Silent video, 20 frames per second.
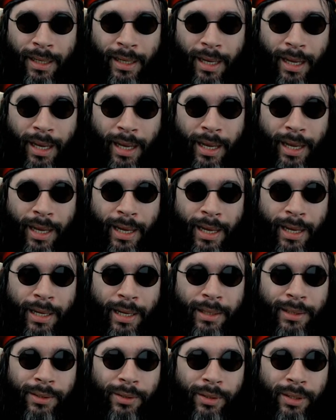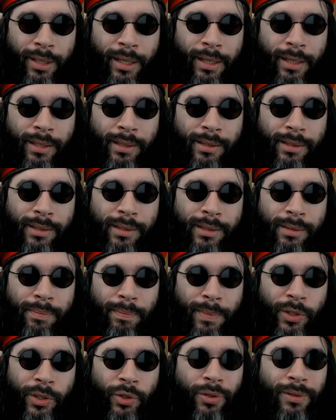and its
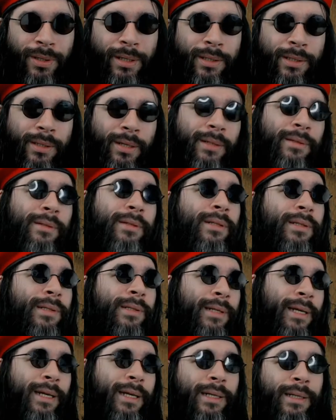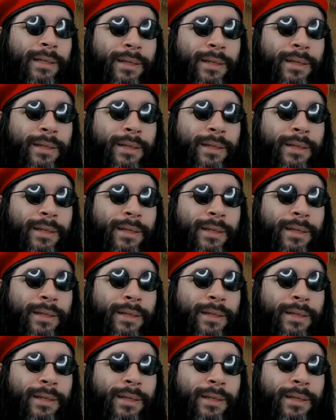mission is to understand